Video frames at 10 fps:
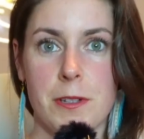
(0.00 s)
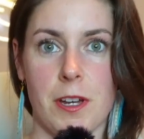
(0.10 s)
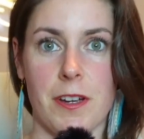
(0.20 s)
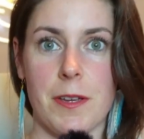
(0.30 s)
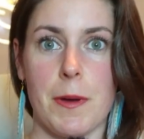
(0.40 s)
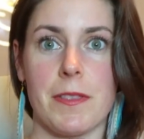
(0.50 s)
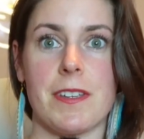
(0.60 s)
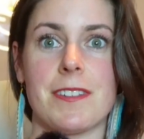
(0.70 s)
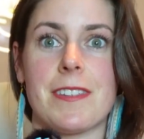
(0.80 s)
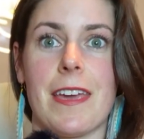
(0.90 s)
really talking about
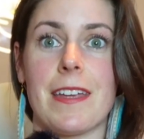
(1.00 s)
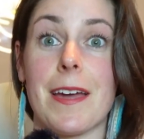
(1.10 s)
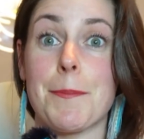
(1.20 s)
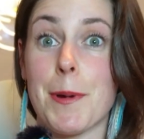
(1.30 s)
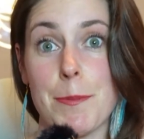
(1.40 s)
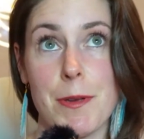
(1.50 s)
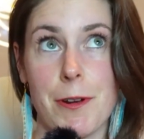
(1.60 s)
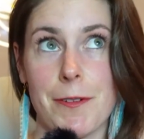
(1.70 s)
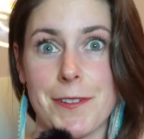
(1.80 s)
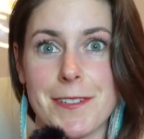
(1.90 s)
this, and I might be
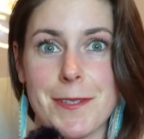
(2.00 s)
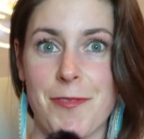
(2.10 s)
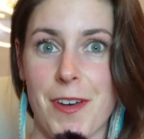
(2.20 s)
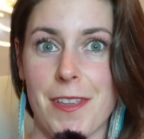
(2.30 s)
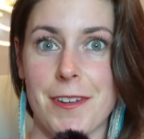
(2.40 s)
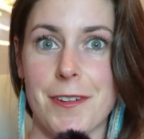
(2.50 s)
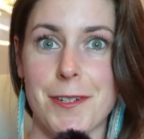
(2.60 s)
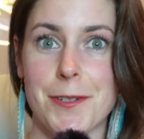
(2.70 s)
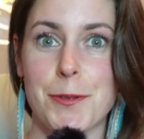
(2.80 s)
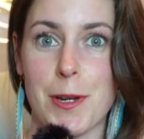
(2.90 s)
ruffling some
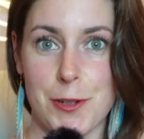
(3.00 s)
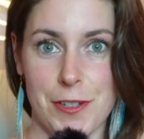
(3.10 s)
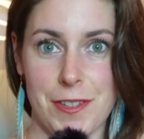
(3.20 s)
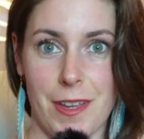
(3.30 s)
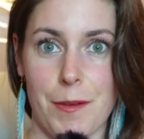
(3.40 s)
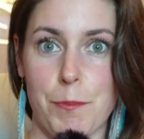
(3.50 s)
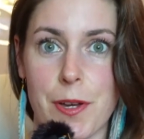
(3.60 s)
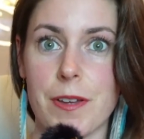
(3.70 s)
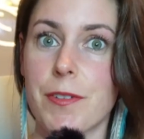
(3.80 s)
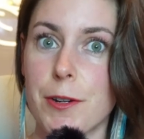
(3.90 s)
feathers by addressing it,
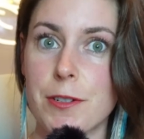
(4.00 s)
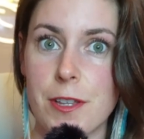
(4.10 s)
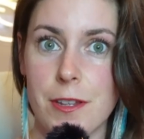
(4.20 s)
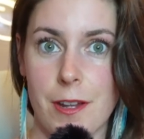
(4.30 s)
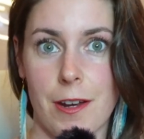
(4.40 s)
but if you're into the